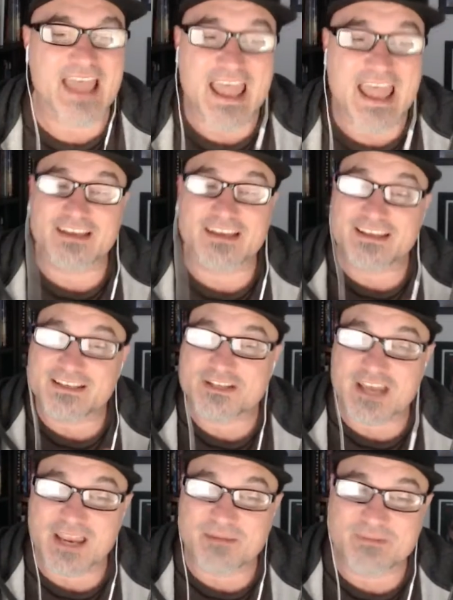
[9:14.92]
that could get
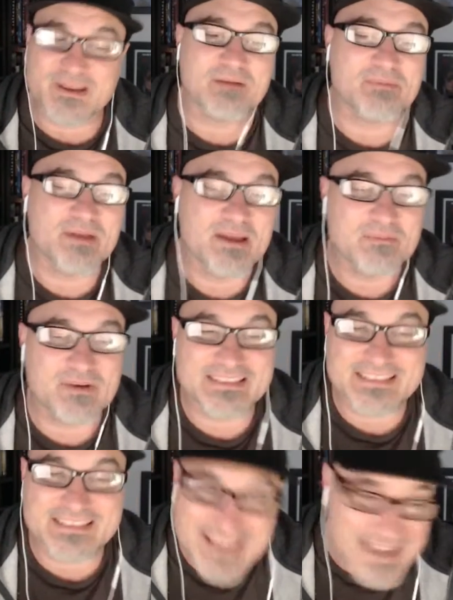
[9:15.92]
jammed up, but
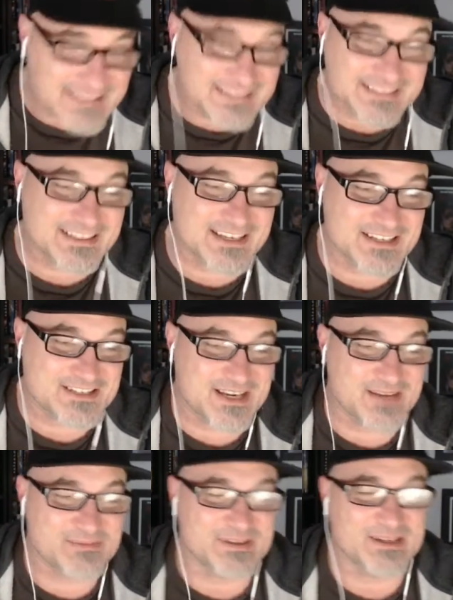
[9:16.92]
that didn't get jammed